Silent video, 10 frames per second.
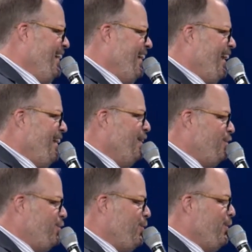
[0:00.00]
And I can
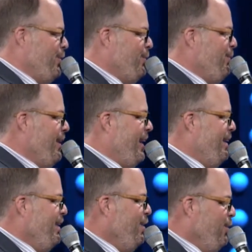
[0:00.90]
assure you
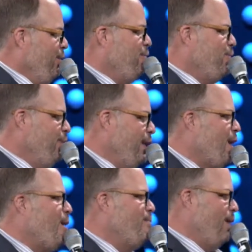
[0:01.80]
that you truly
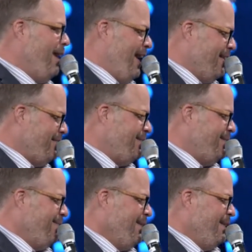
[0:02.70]
are
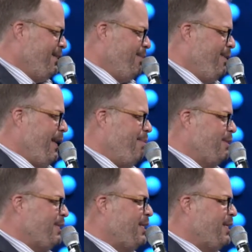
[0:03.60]
blessed to be able